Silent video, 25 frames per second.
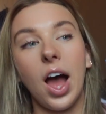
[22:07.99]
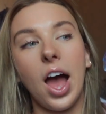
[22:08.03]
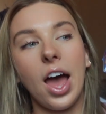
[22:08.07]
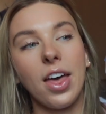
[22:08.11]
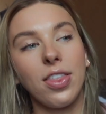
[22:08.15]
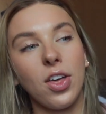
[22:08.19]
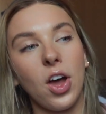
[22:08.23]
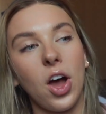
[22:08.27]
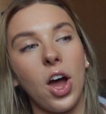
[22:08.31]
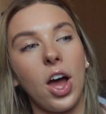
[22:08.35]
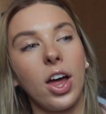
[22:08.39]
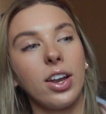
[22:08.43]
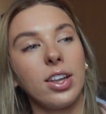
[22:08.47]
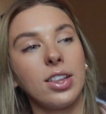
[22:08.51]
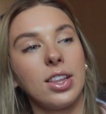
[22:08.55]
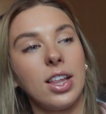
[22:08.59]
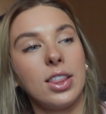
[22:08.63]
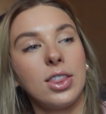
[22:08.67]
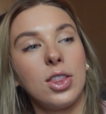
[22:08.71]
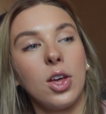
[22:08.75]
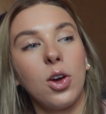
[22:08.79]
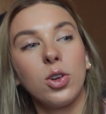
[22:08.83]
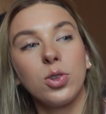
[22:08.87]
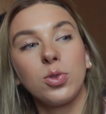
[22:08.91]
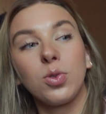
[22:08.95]
I thought
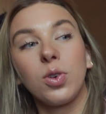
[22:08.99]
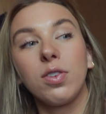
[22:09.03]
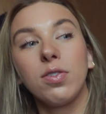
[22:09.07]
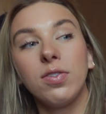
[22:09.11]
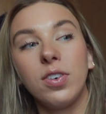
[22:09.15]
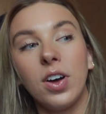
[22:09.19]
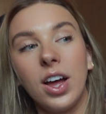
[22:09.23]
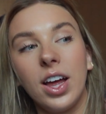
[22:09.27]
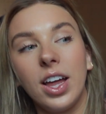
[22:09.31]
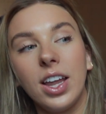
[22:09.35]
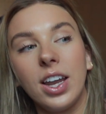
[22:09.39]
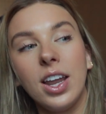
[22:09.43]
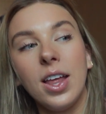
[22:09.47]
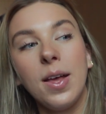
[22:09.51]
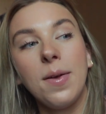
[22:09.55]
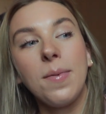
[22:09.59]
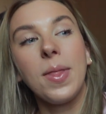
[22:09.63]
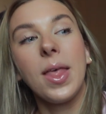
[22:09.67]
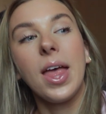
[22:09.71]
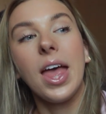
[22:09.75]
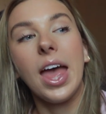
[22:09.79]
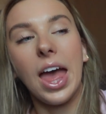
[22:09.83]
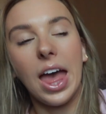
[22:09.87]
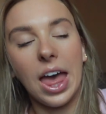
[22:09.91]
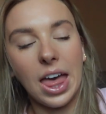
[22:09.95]
that those were fun.
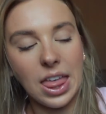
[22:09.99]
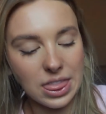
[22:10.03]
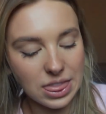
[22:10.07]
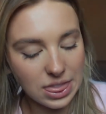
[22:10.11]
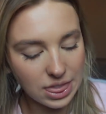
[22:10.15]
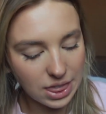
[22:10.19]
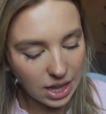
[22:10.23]
And